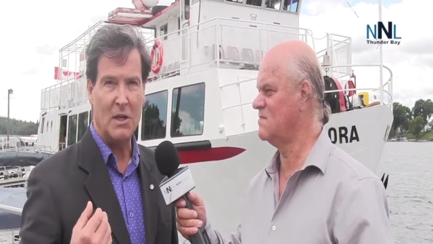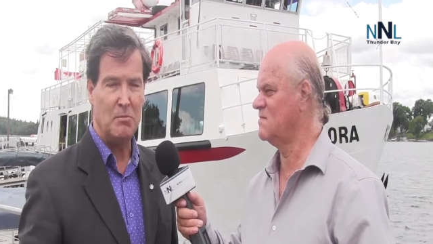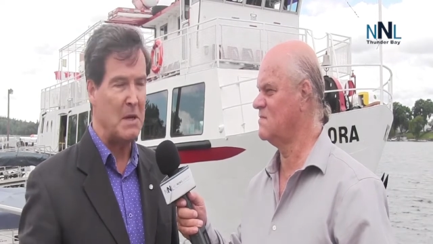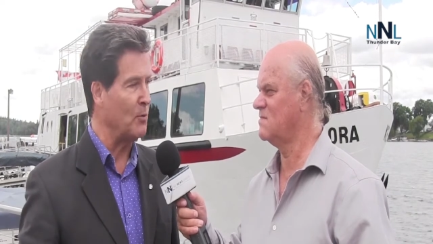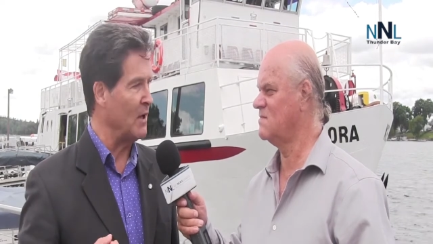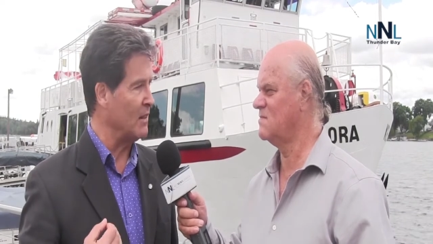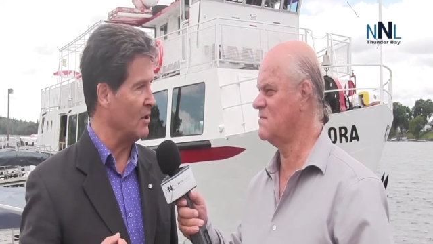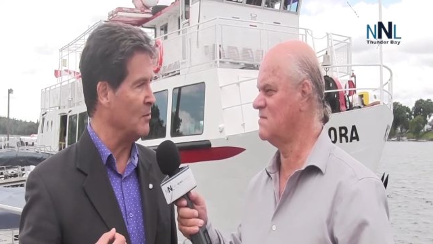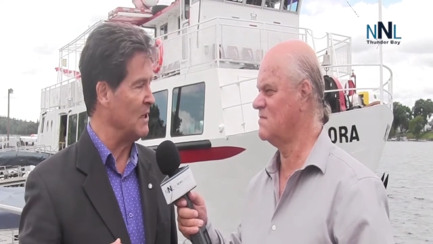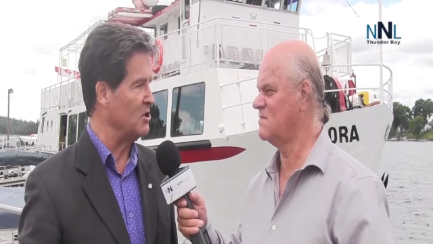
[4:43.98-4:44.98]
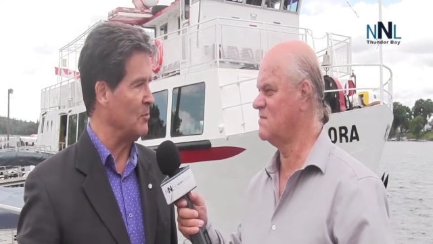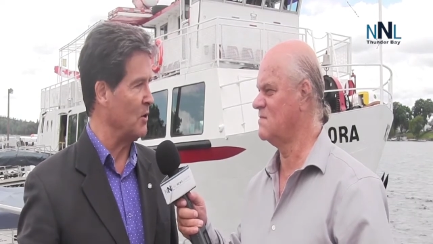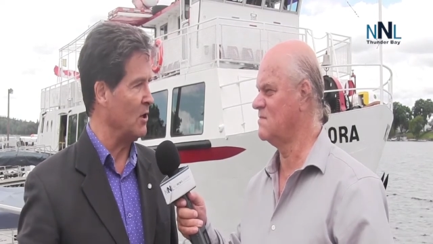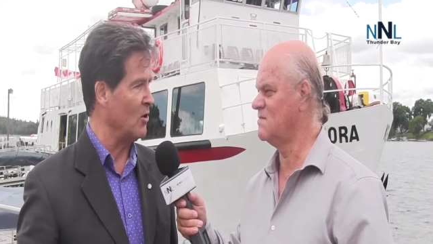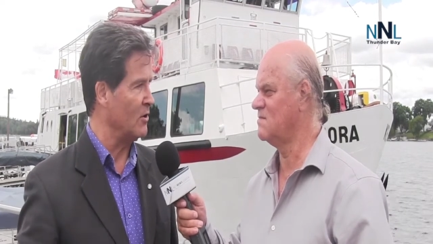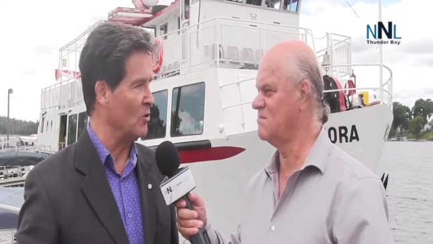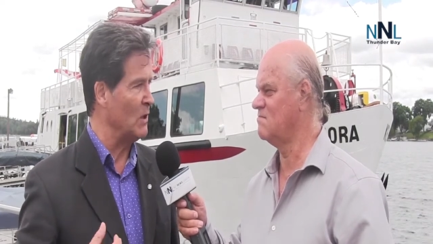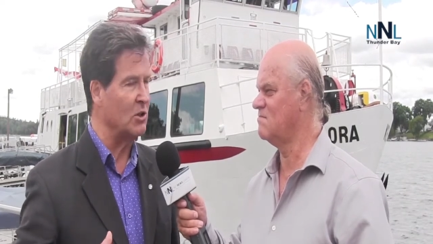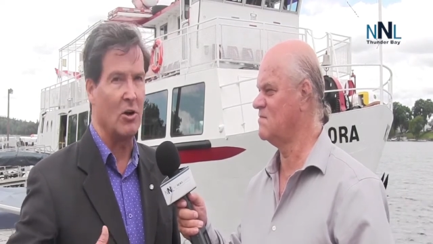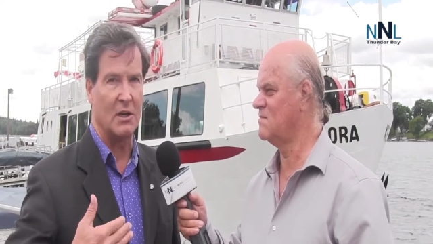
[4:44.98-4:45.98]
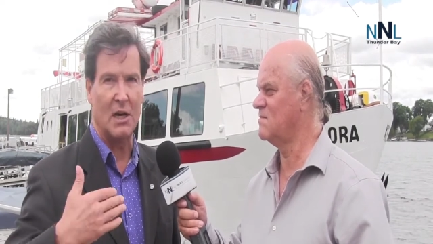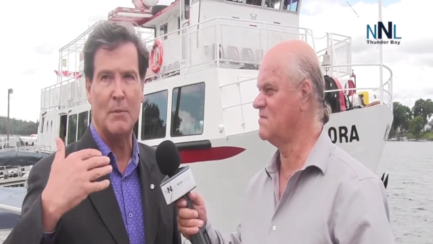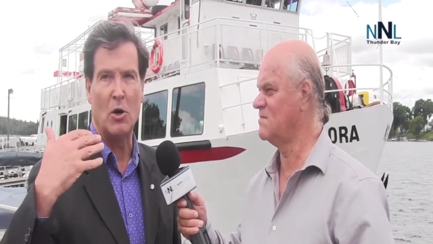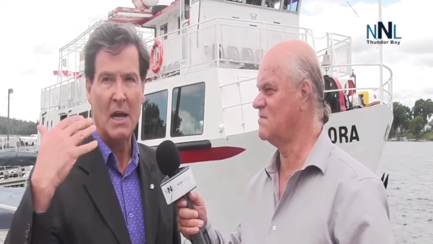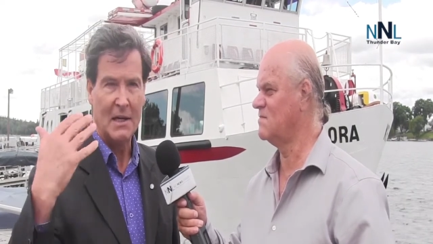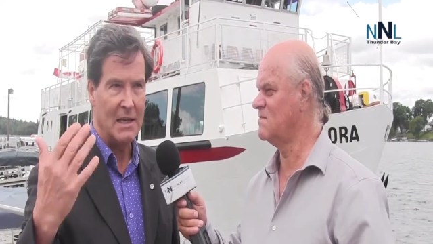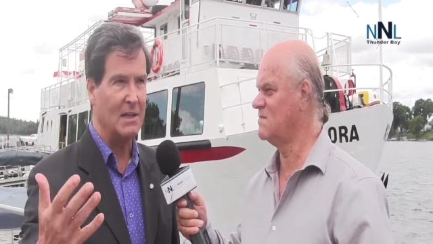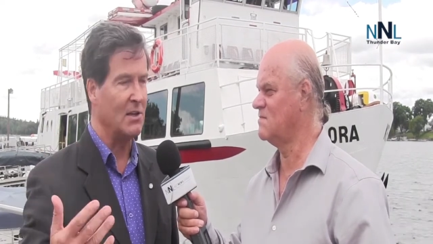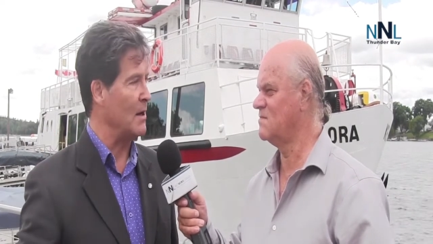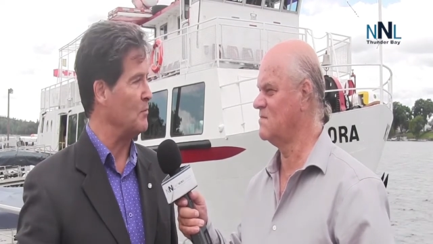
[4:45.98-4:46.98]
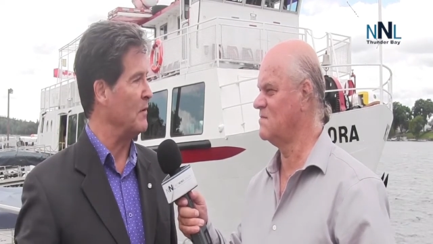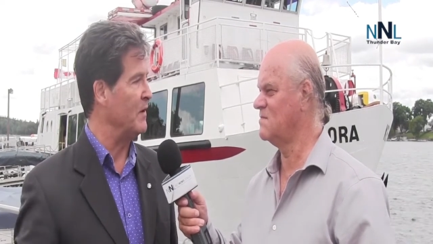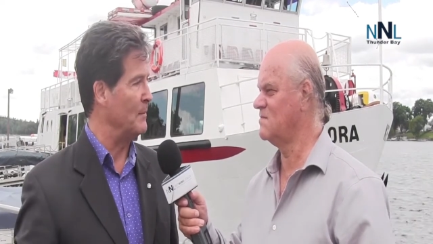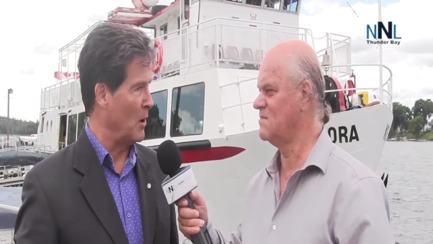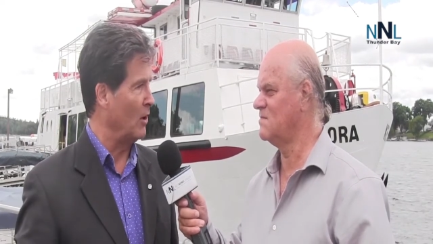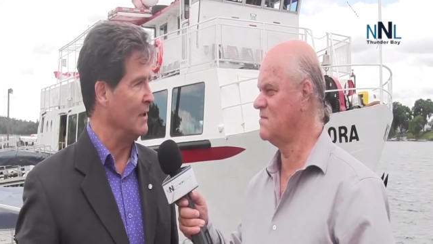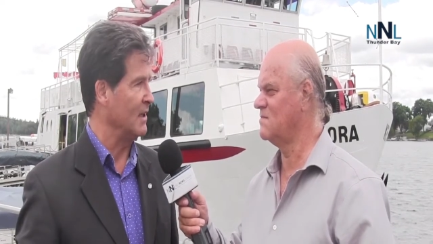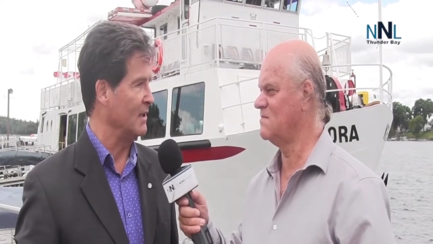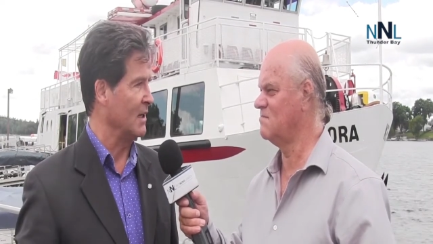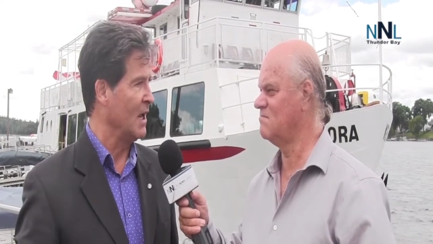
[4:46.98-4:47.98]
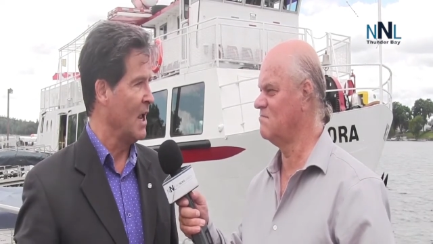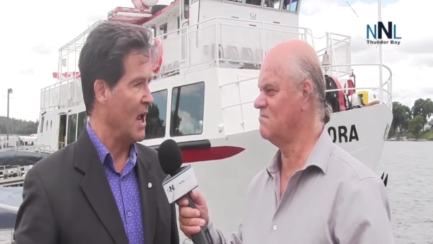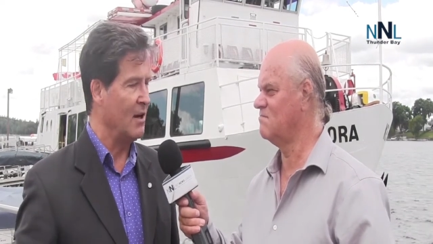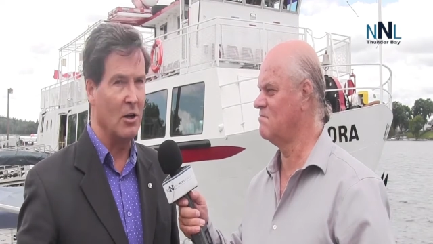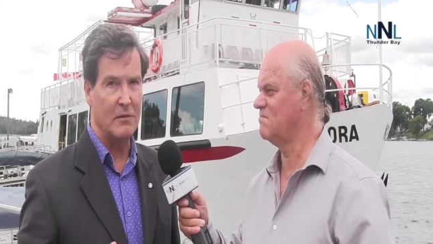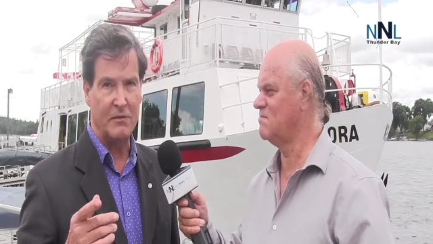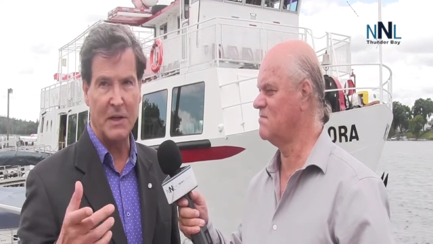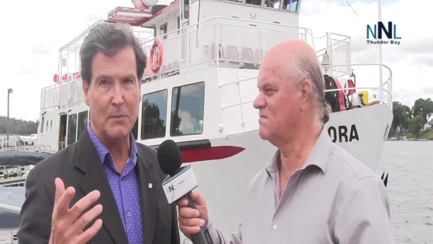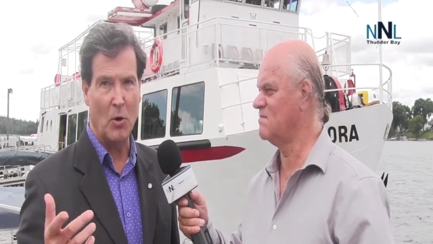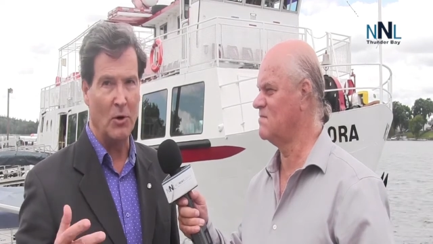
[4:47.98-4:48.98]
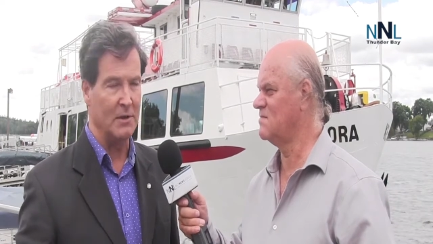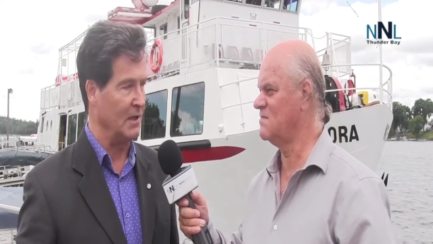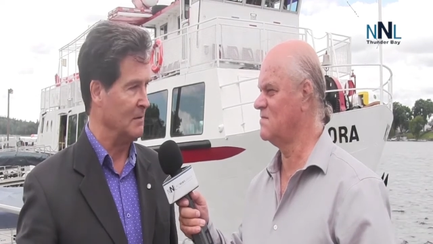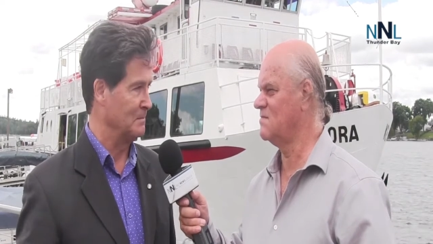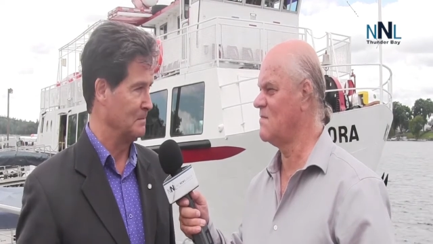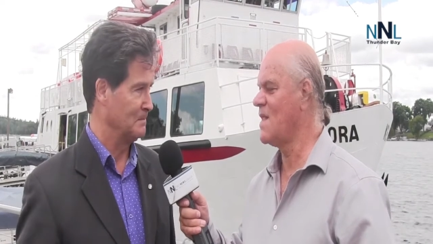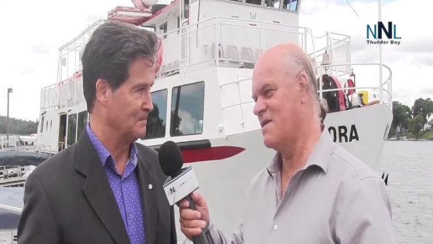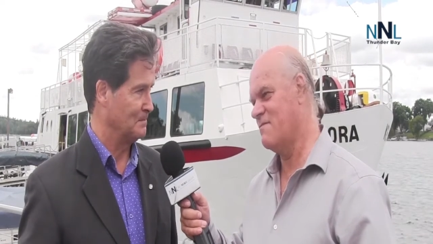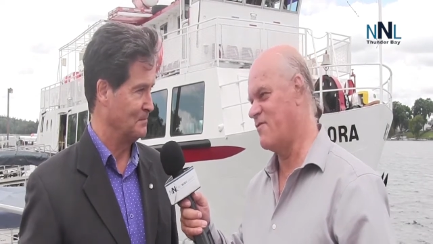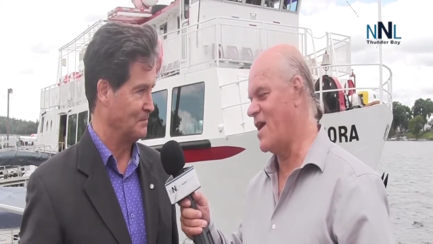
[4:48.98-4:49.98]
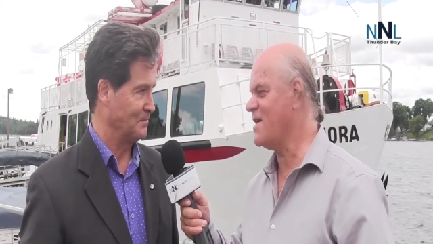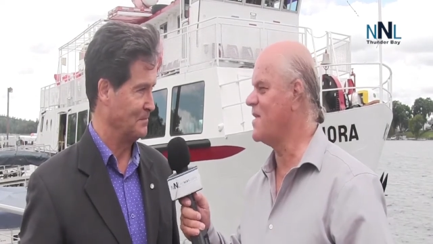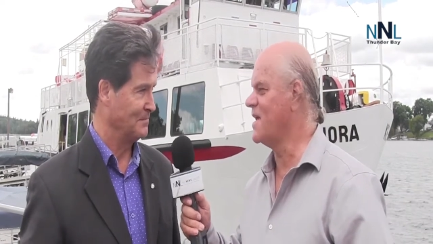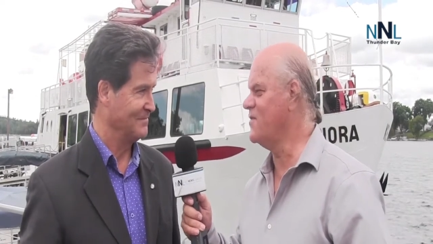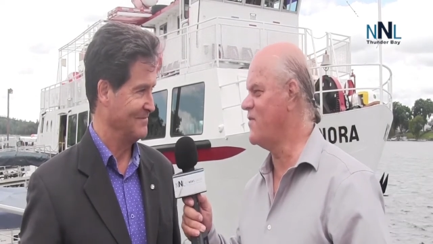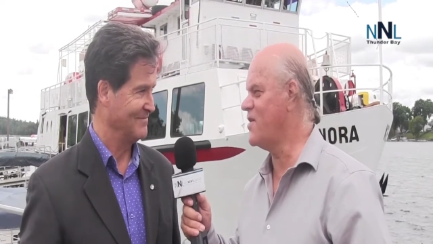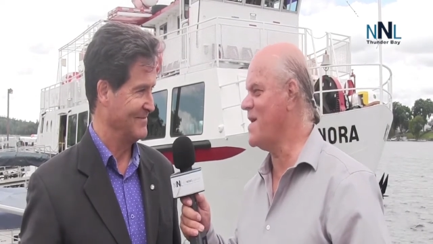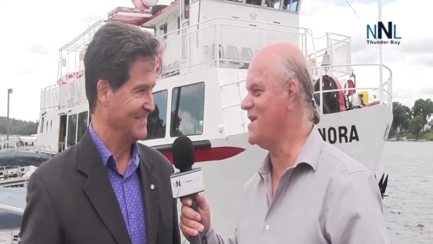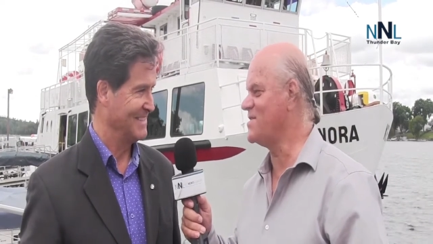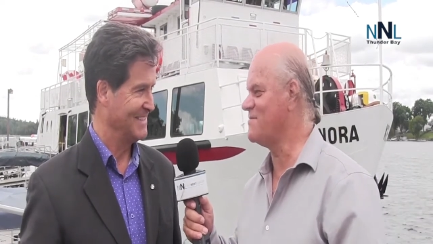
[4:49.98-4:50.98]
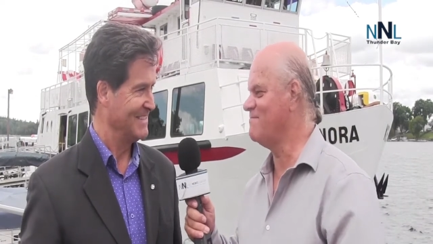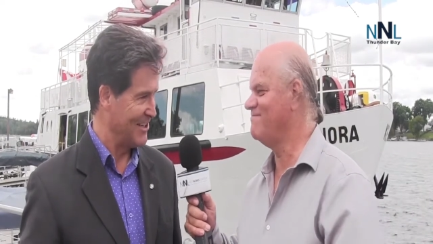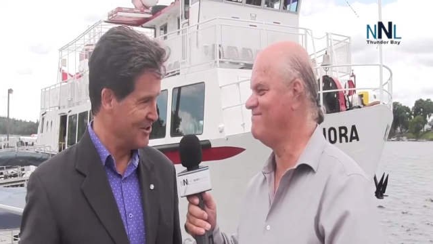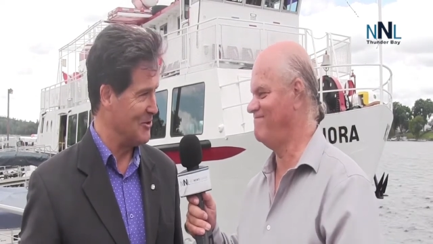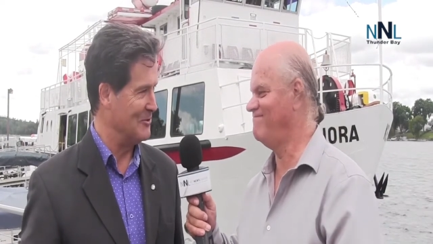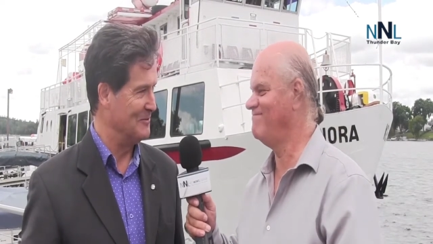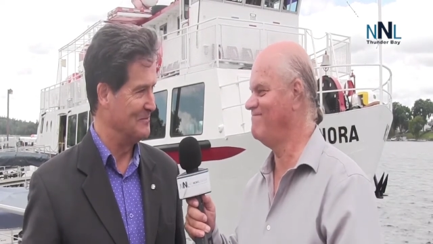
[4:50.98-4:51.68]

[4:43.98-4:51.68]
Speaker 1: of the people in Thunder Bay Superior North. We're talking about that type of uh, politicking and not finger pointing.
Speaker 2: Frank,
Speaker 1: thank
Speaker 2: you very much.
Speaker 1: Thank you.